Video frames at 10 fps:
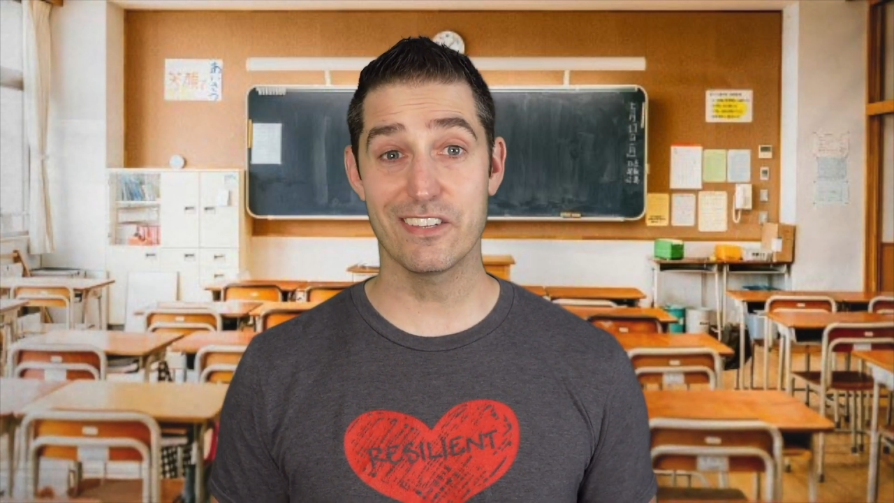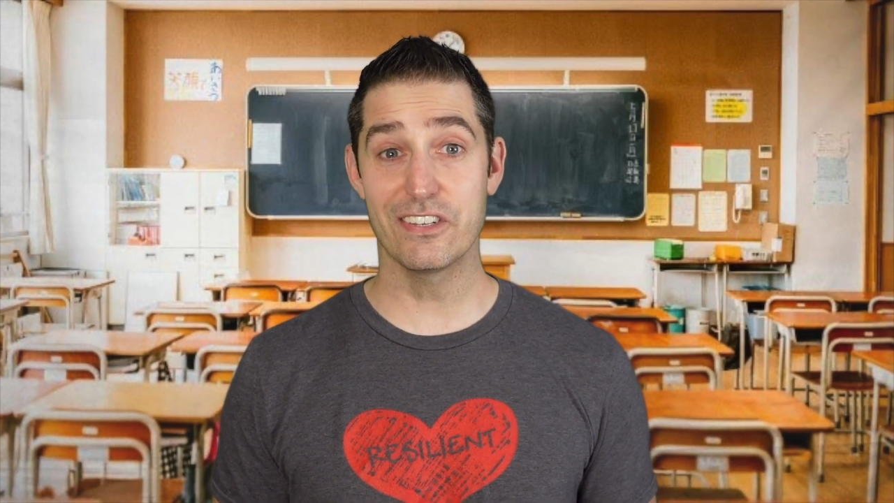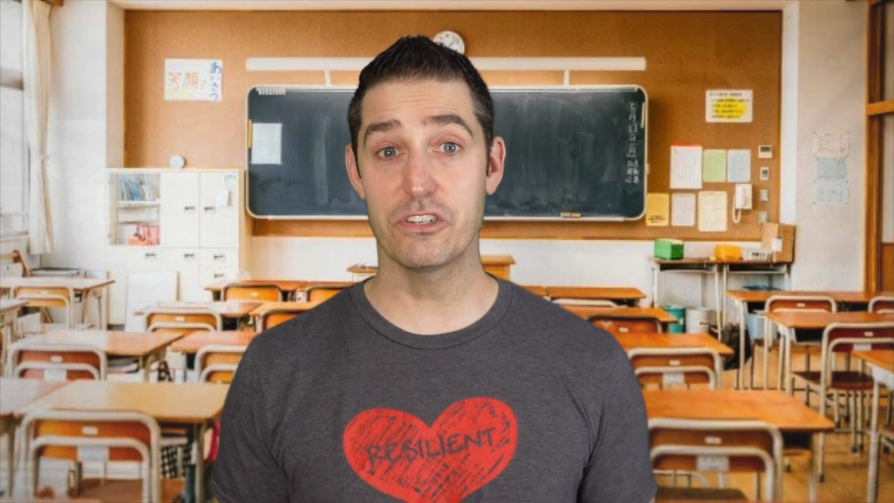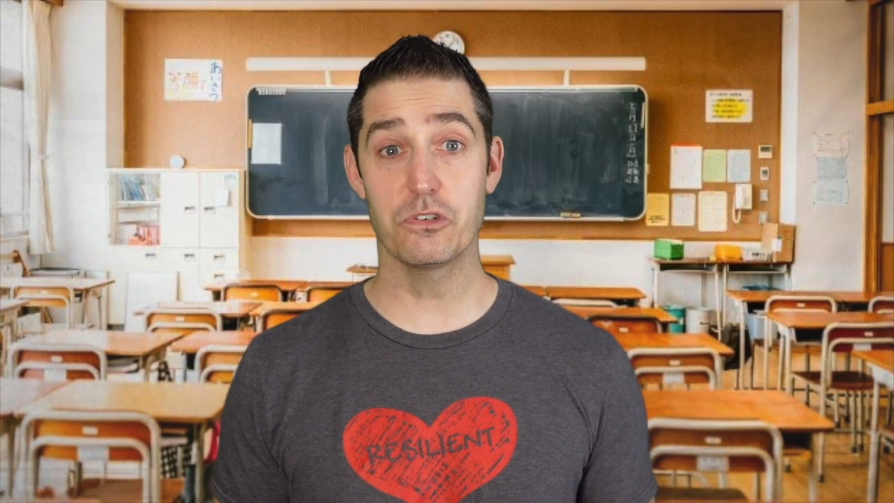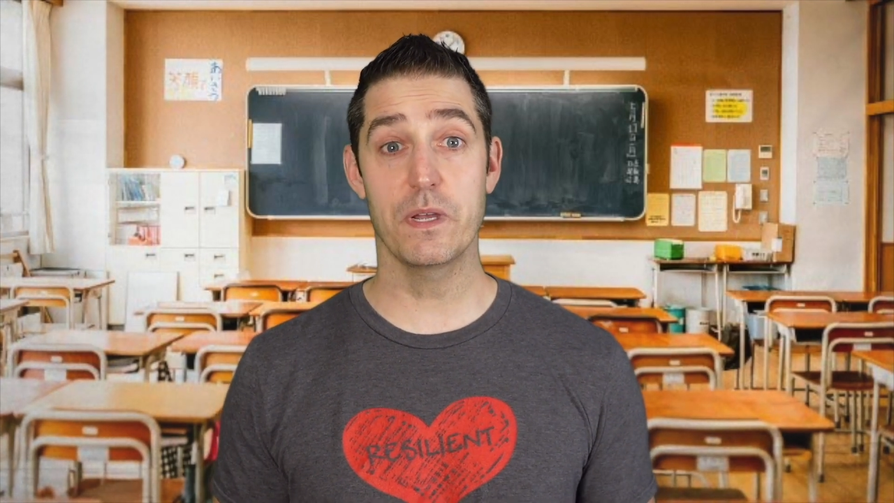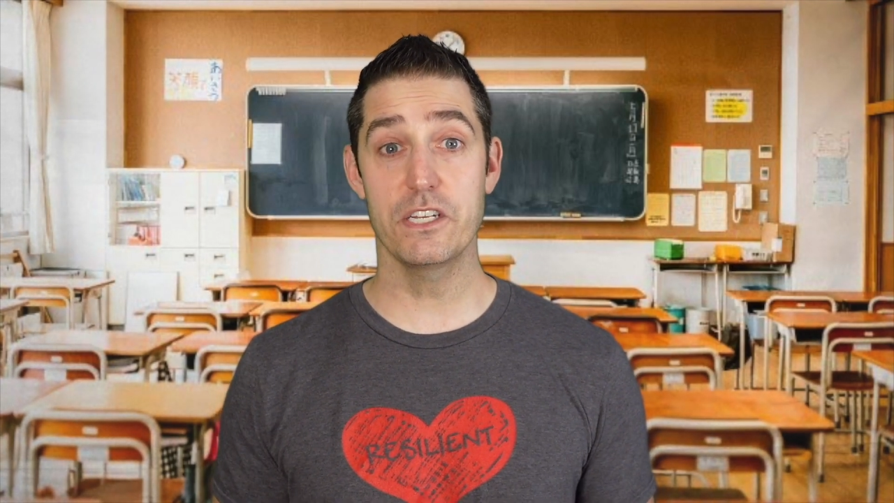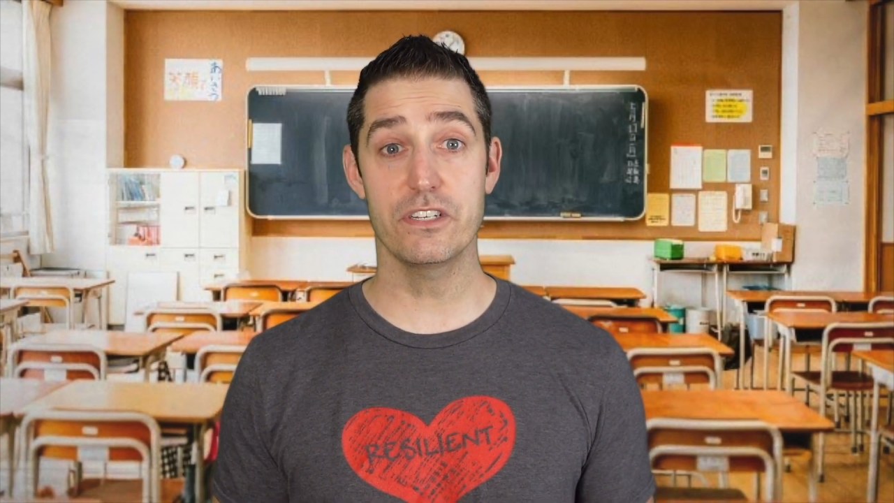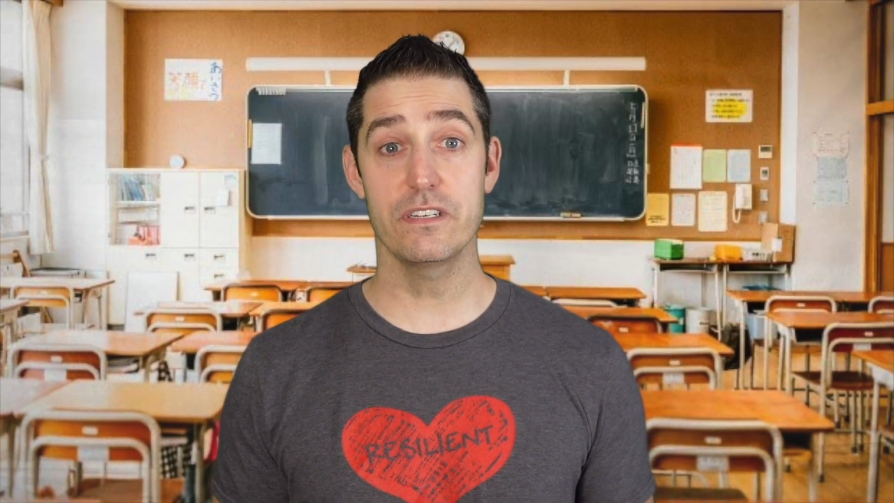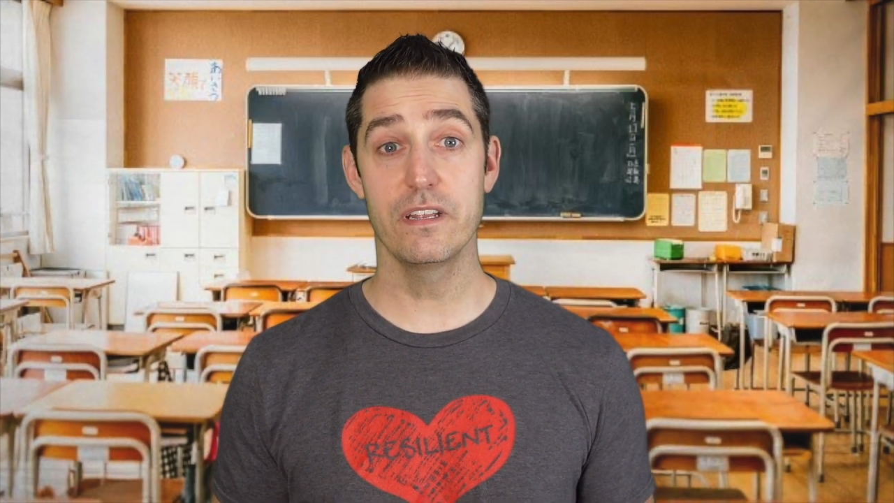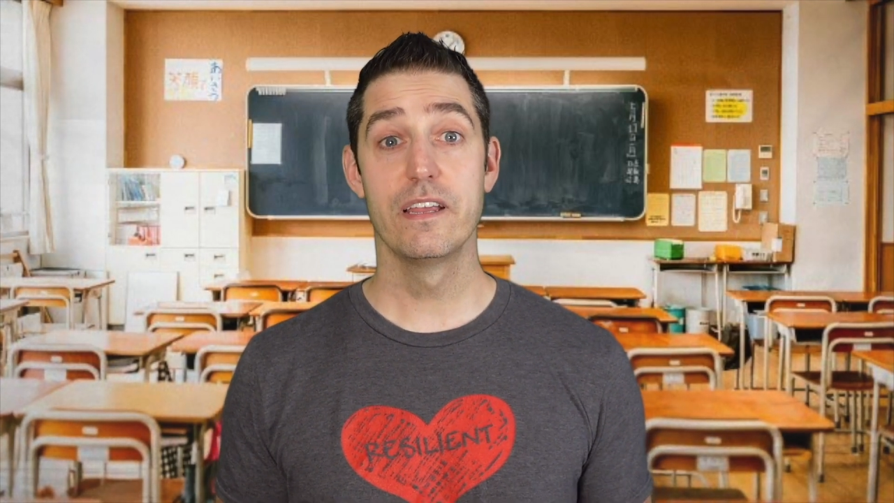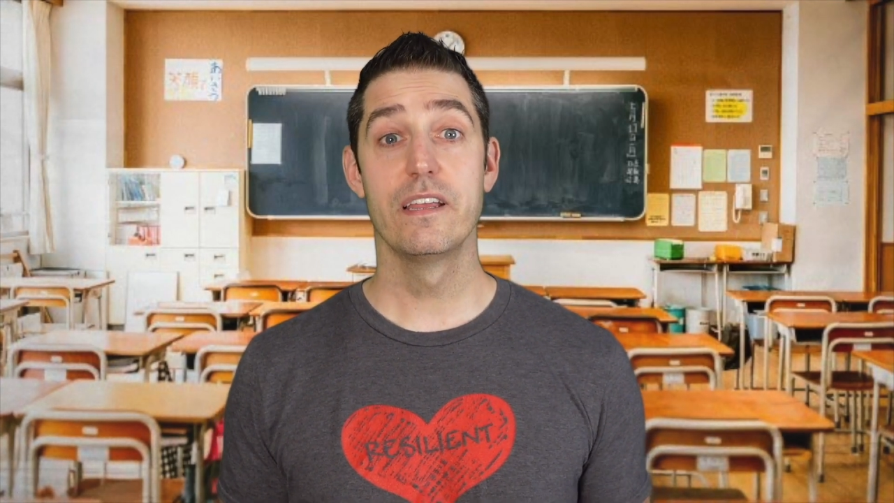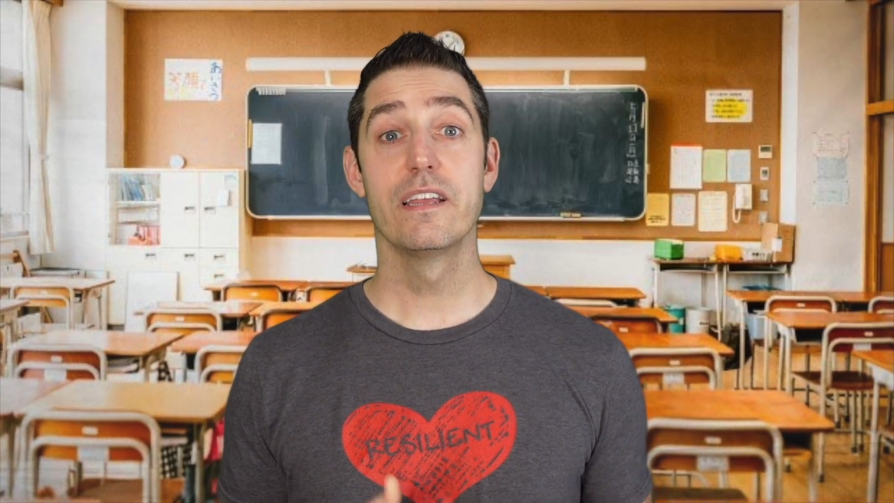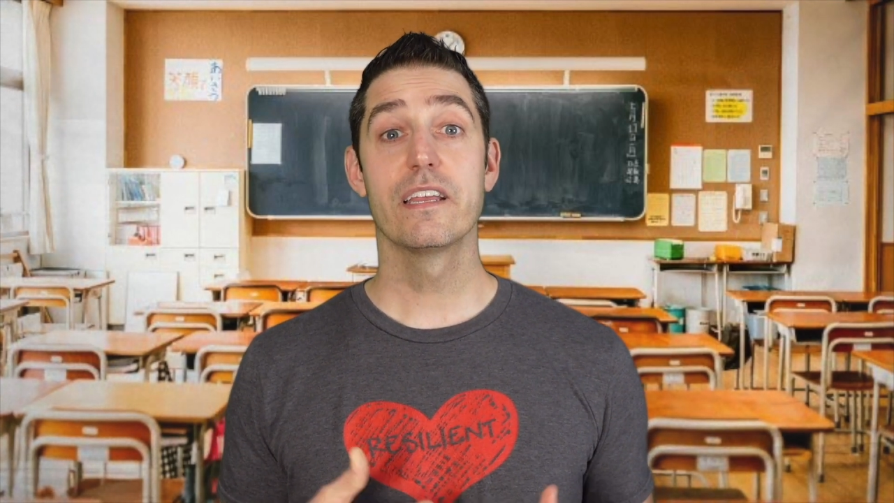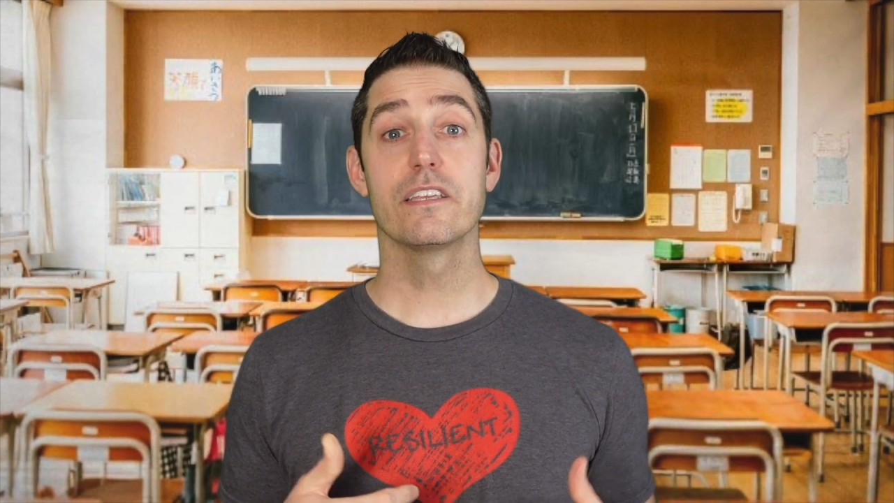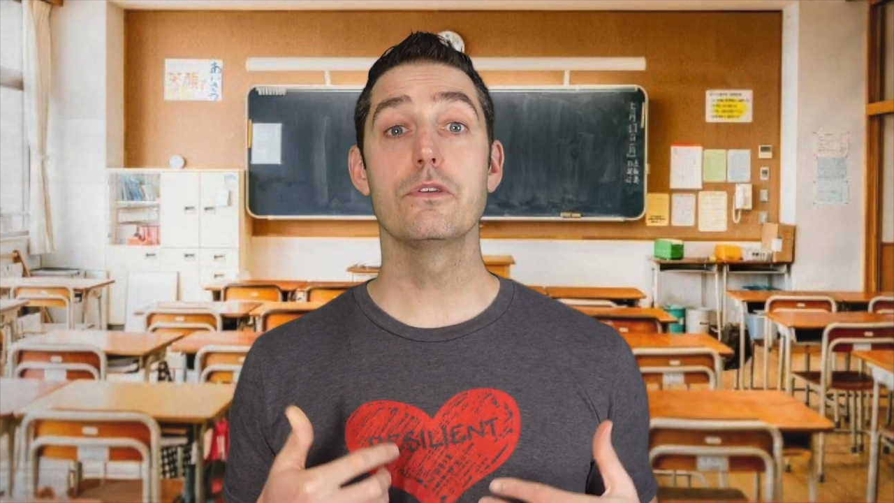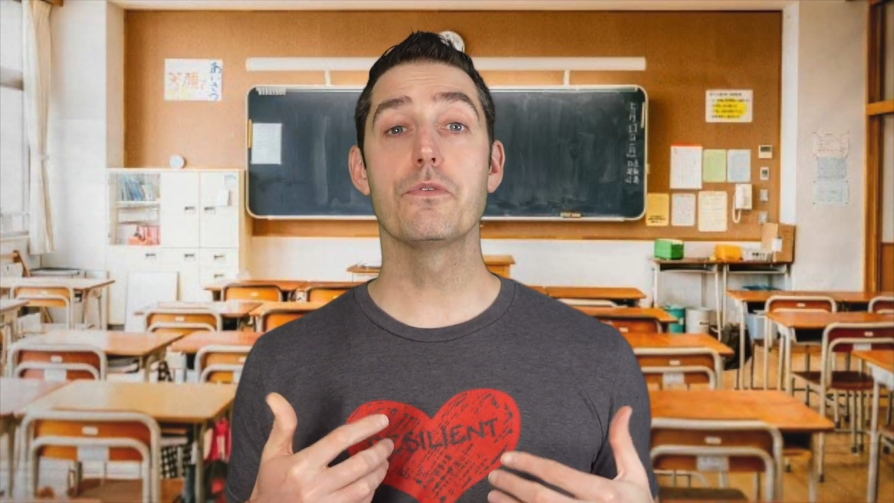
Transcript: situation? You